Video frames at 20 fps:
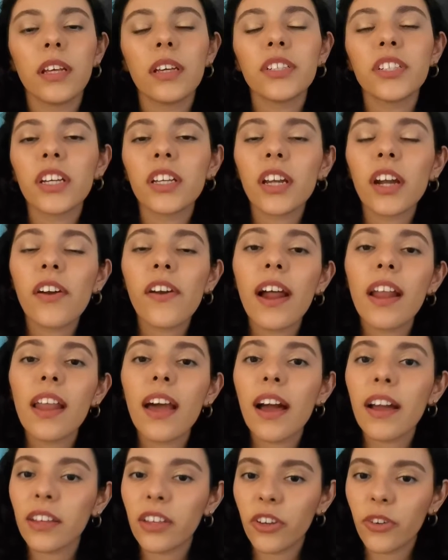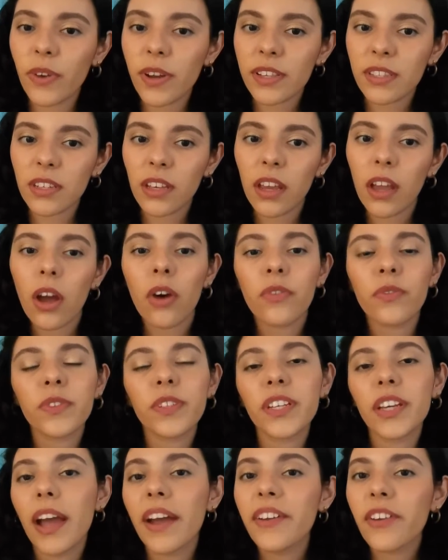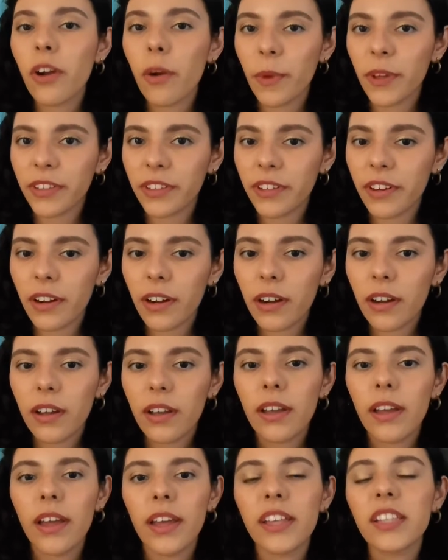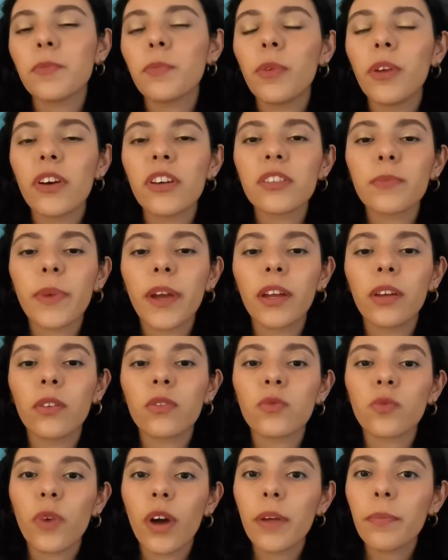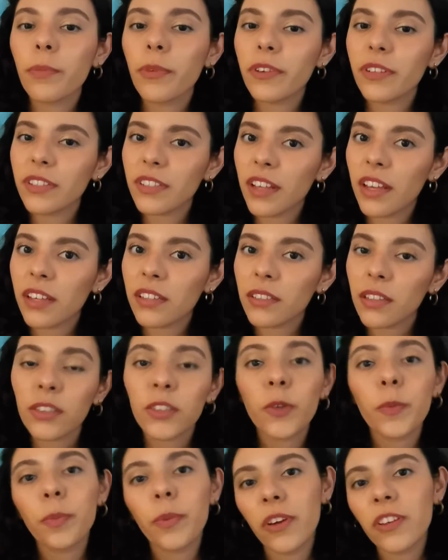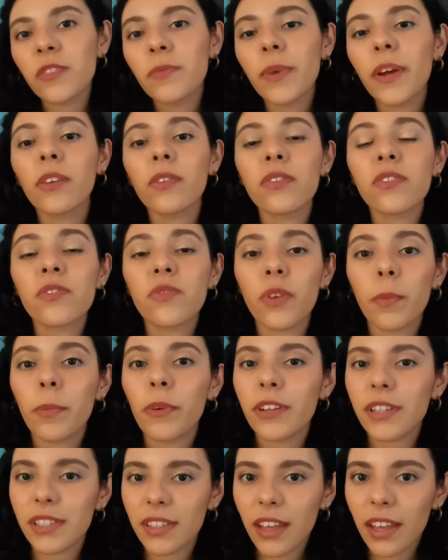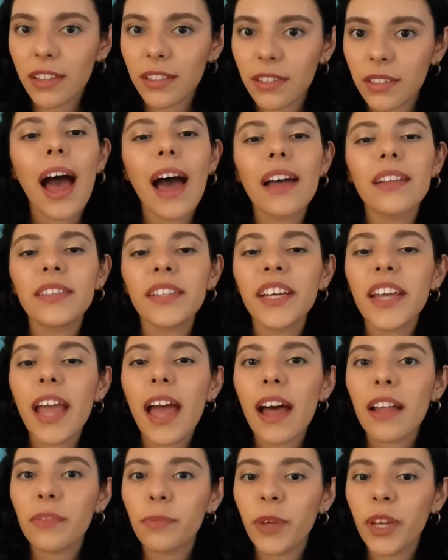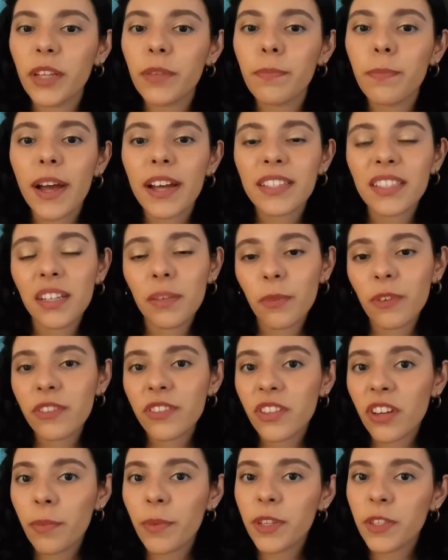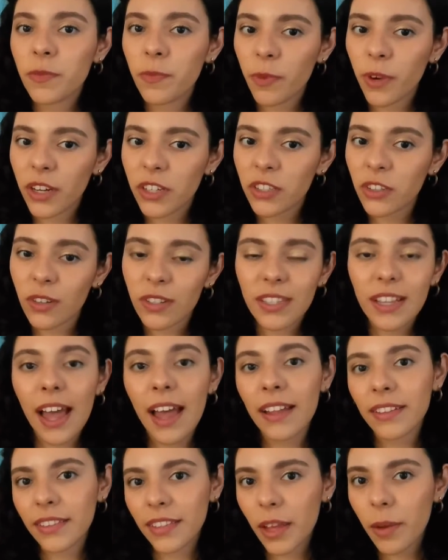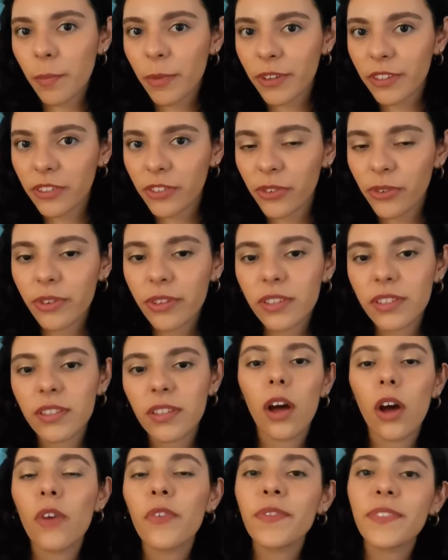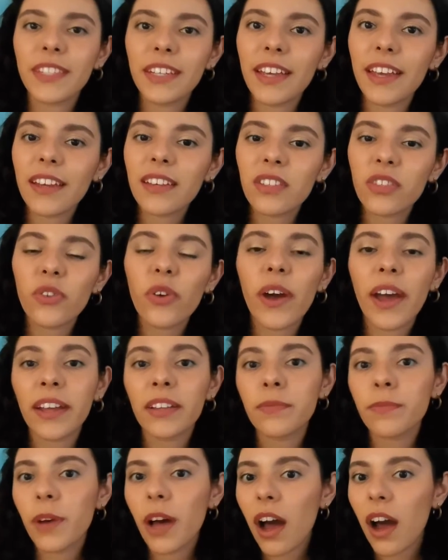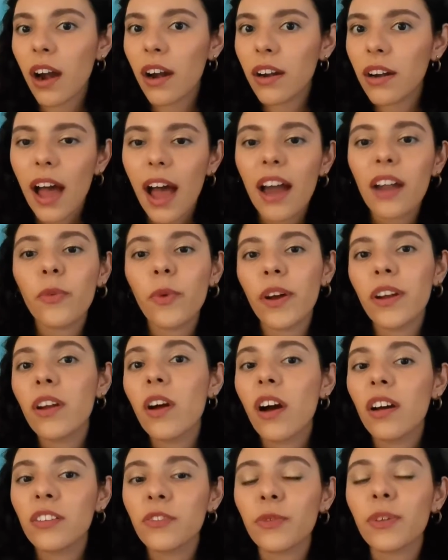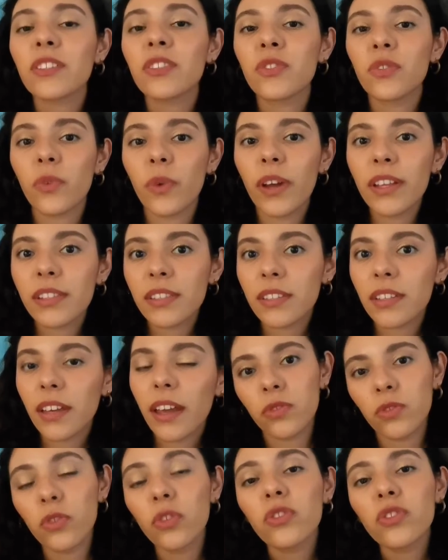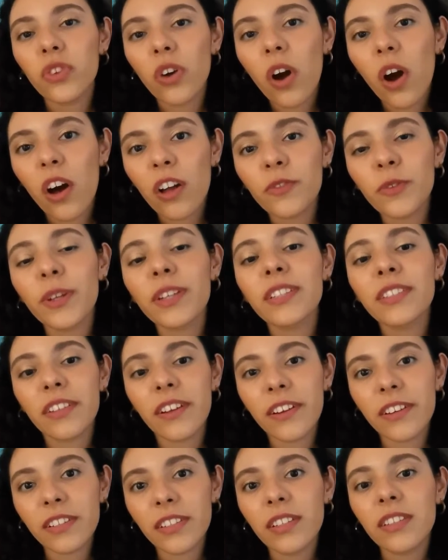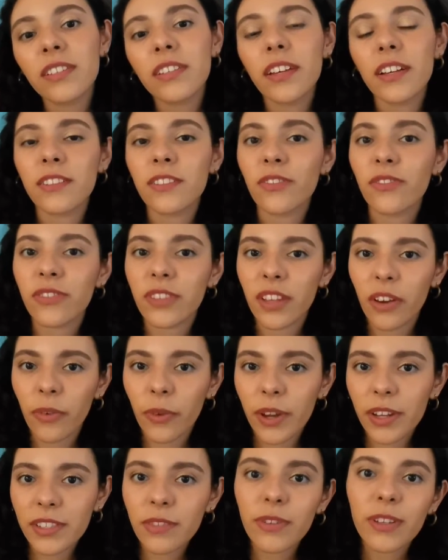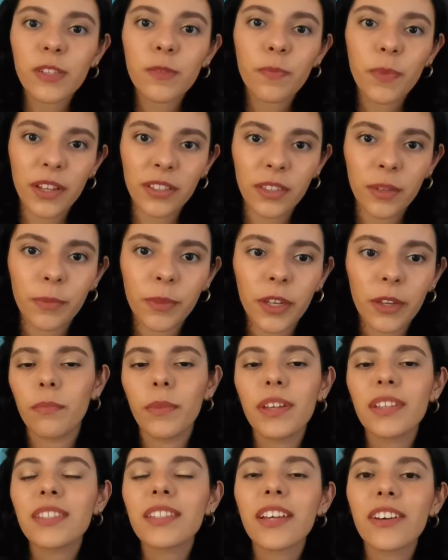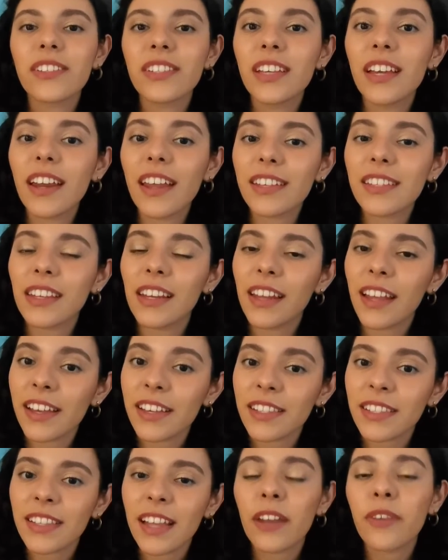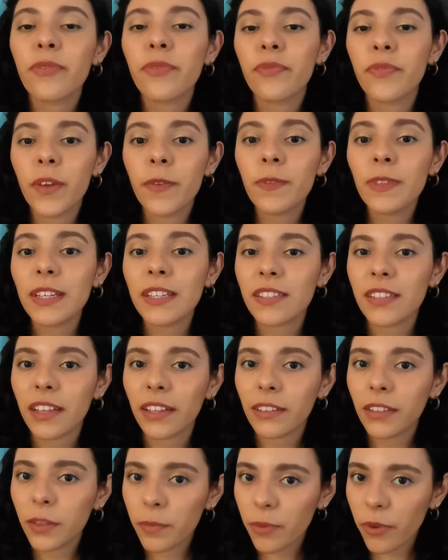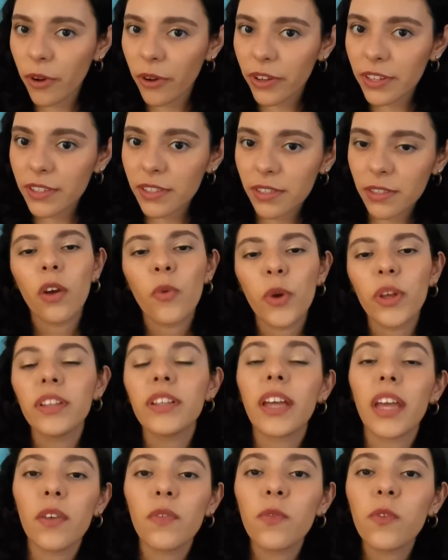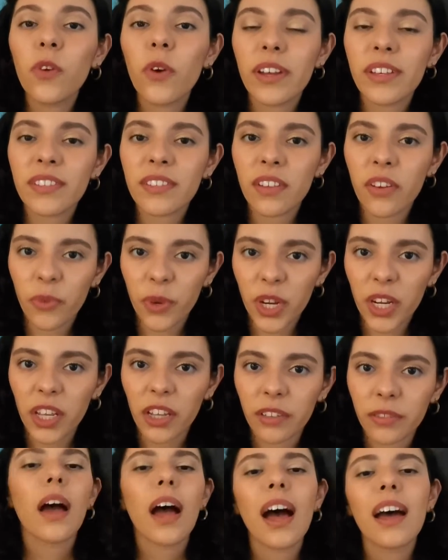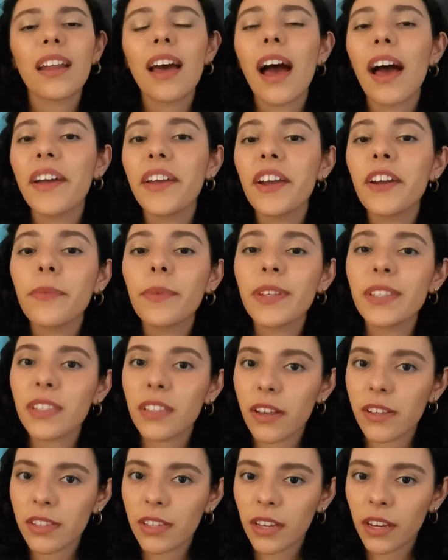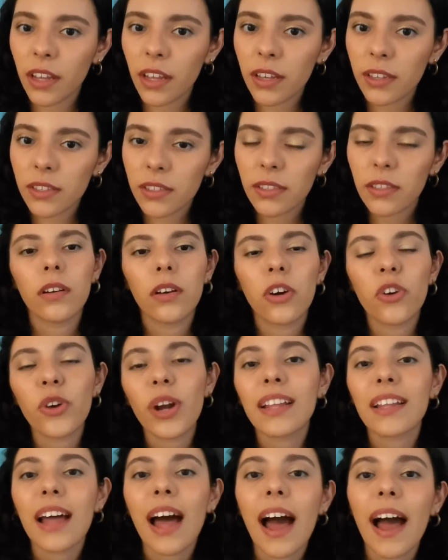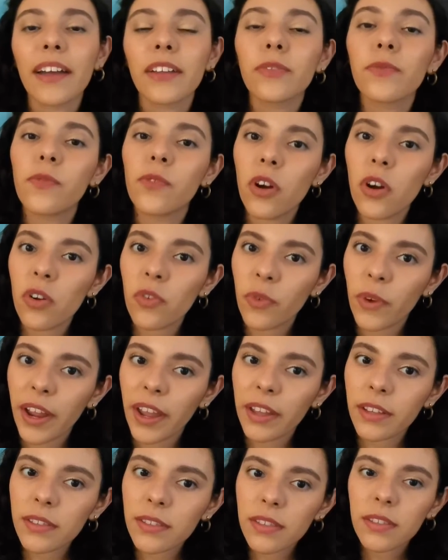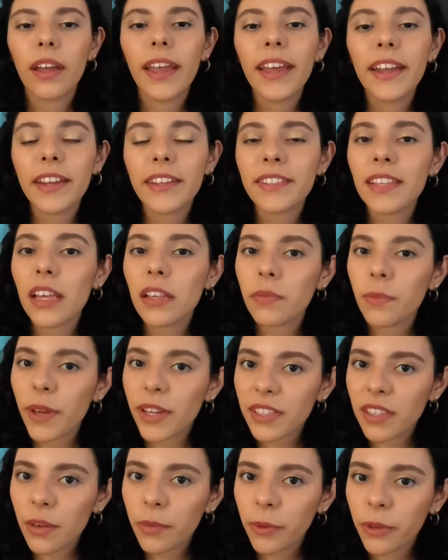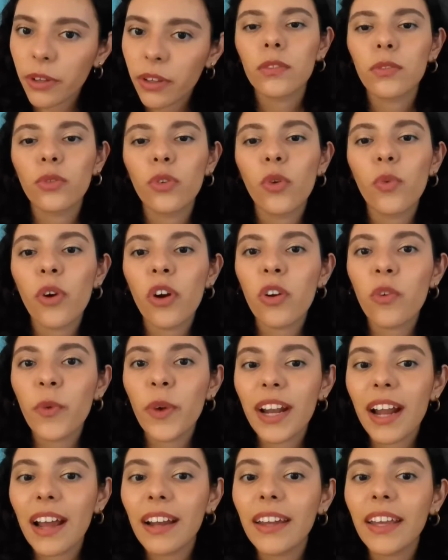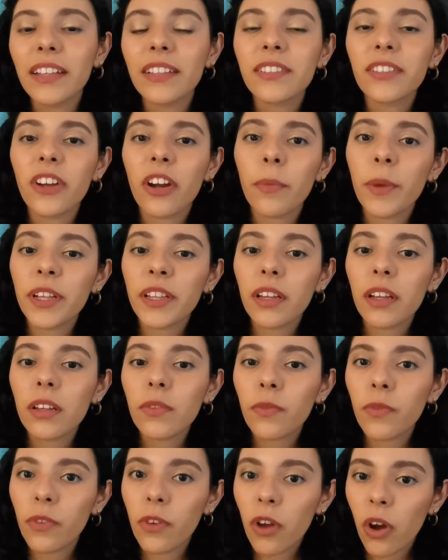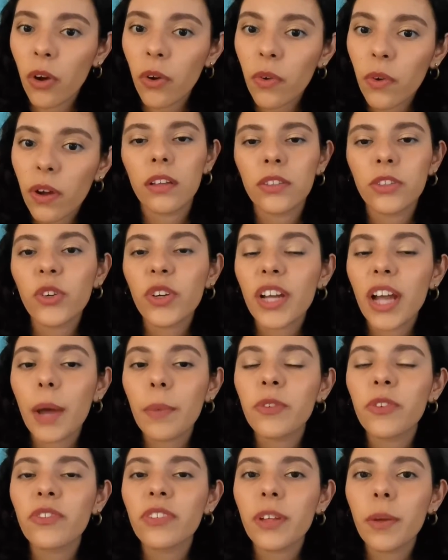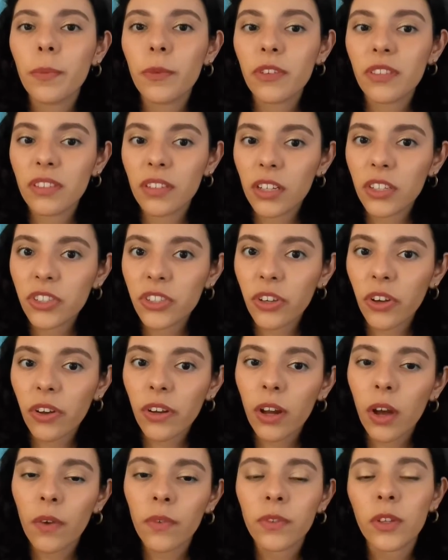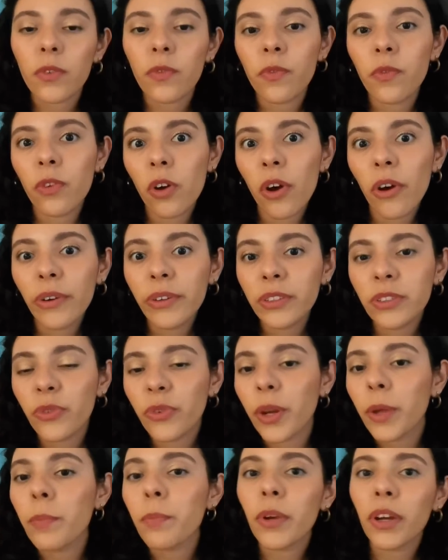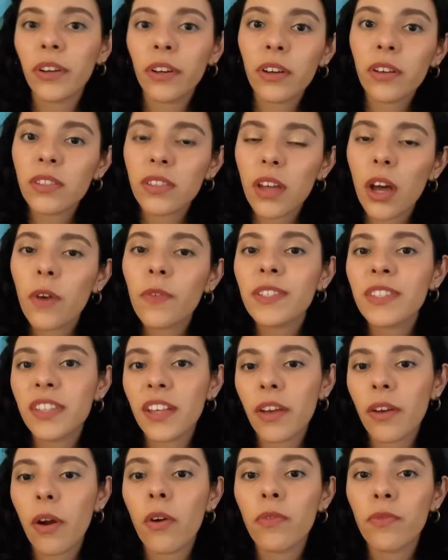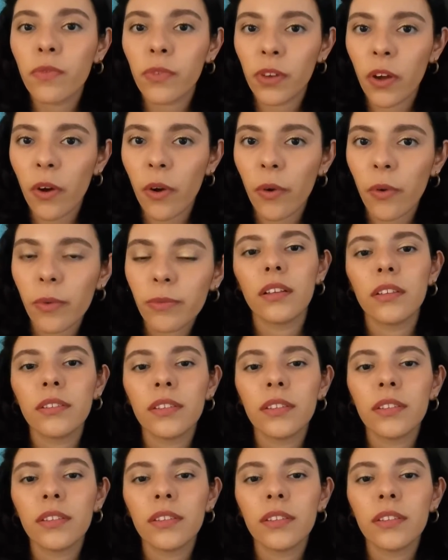general accuracy of the aerometer is plus minus 1% to plus minus 3%, and they admit maximum service pressures and temperatures of 6 to 8 bar and 120 to 230 Celsius degrees respectively. Viscosity less than 50 centipoise will influence the reading. At higher viscosities or at high flow rates, it is advisable to work with an intermittent flow to capture the position of the flow during periods of zero flow.